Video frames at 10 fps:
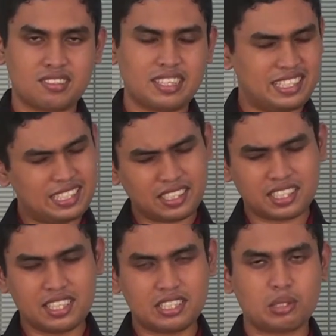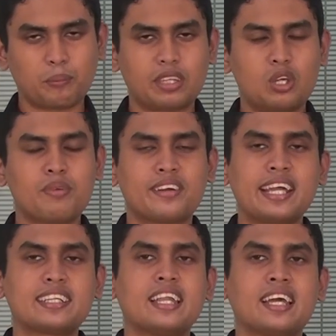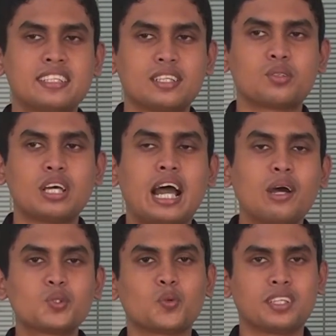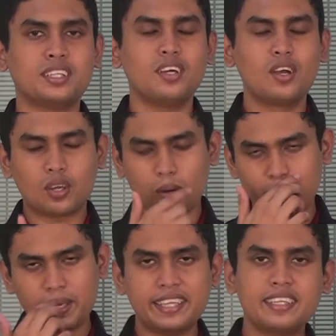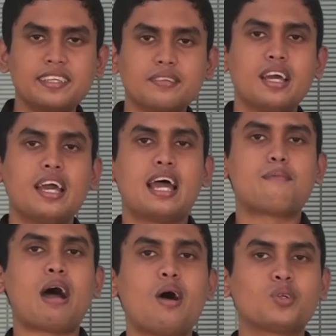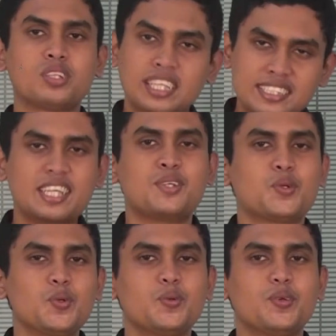In such case, you may write a letter to the house owner complaining about this issue.